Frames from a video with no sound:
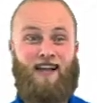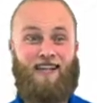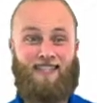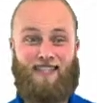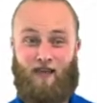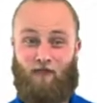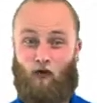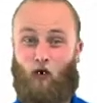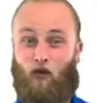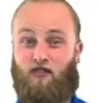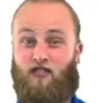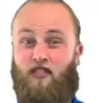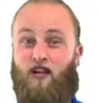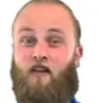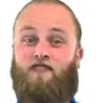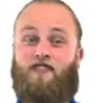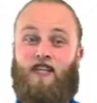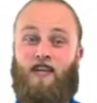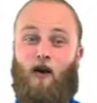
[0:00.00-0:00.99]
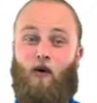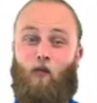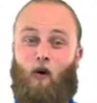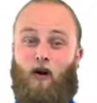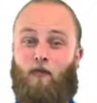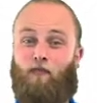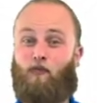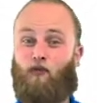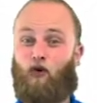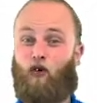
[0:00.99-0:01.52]
Difficult enough to get one
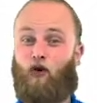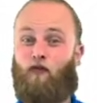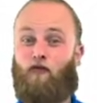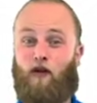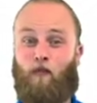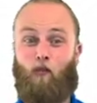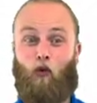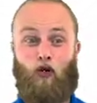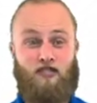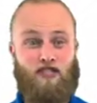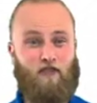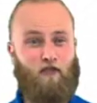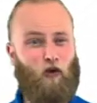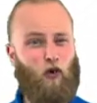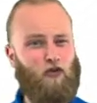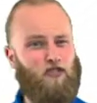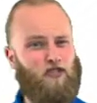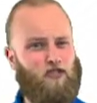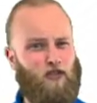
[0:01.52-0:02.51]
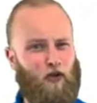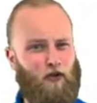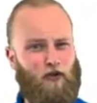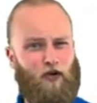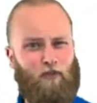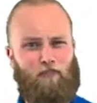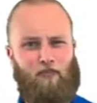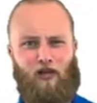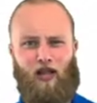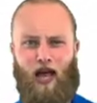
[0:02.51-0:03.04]
approved and more difficult still to
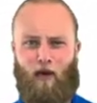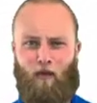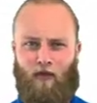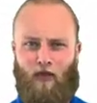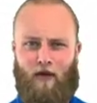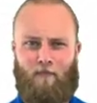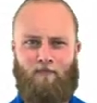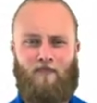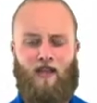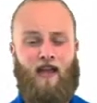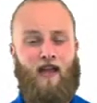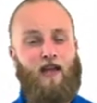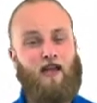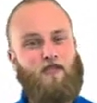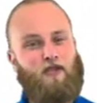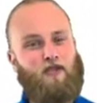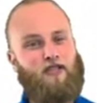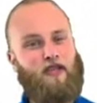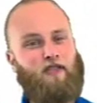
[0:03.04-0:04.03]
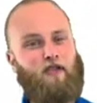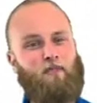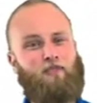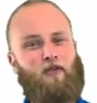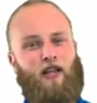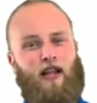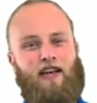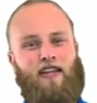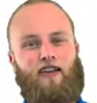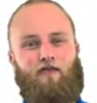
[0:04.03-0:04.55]
comply with it. There's even
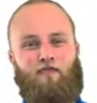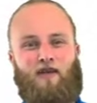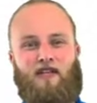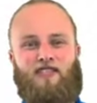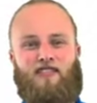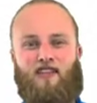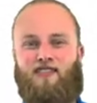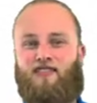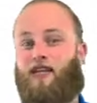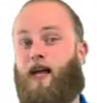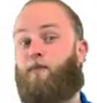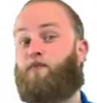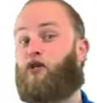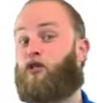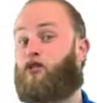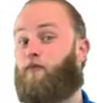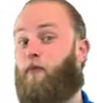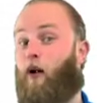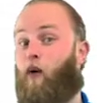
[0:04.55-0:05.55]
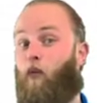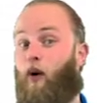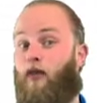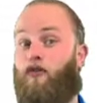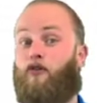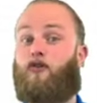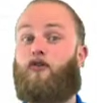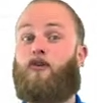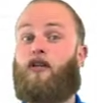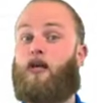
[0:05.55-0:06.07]
plenty of misconceptions about
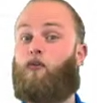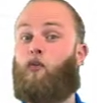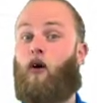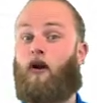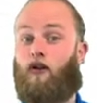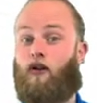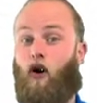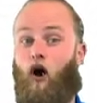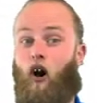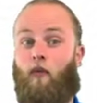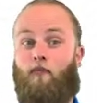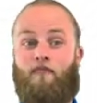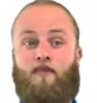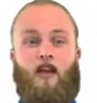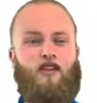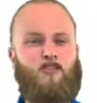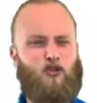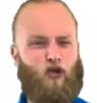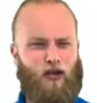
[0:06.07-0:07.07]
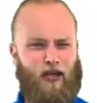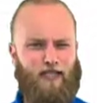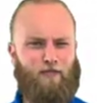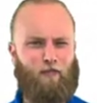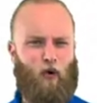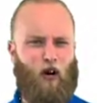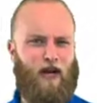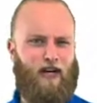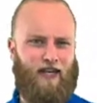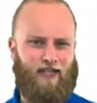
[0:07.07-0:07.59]
whether you need one at all. So let's
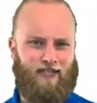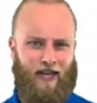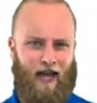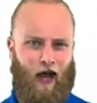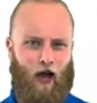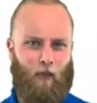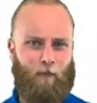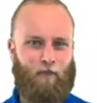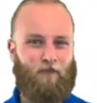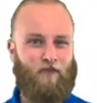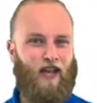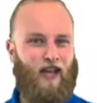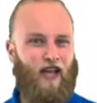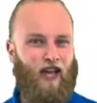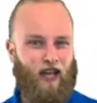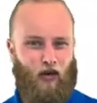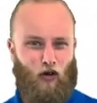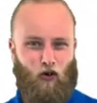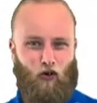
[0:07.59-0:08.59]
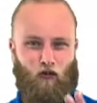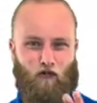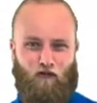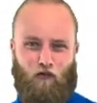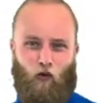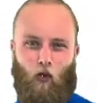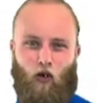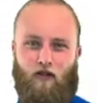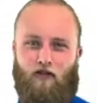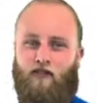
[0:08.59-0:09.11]
break it down. Here are the
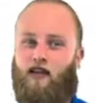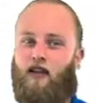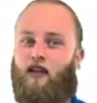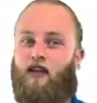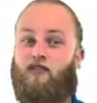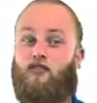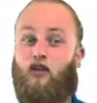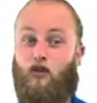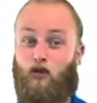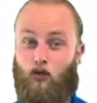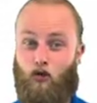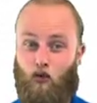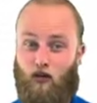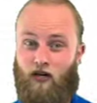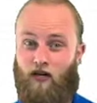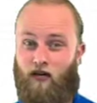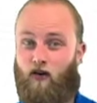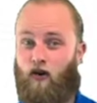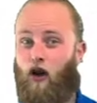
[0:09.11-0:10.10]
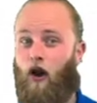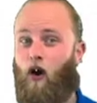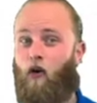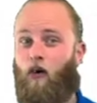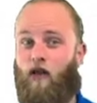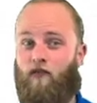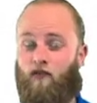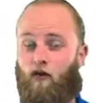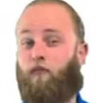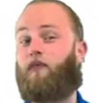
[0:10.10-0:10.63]
4 things you need to know
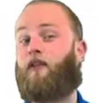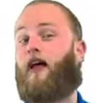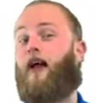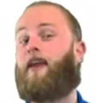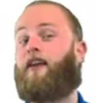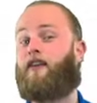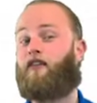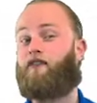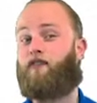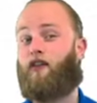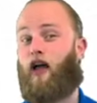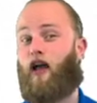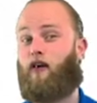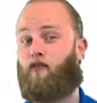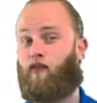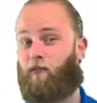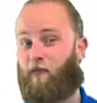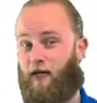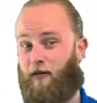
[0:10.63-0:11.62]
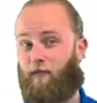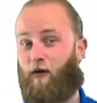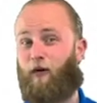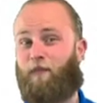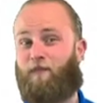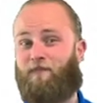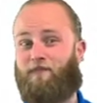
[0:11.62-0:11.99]
if you're planning to fly over people.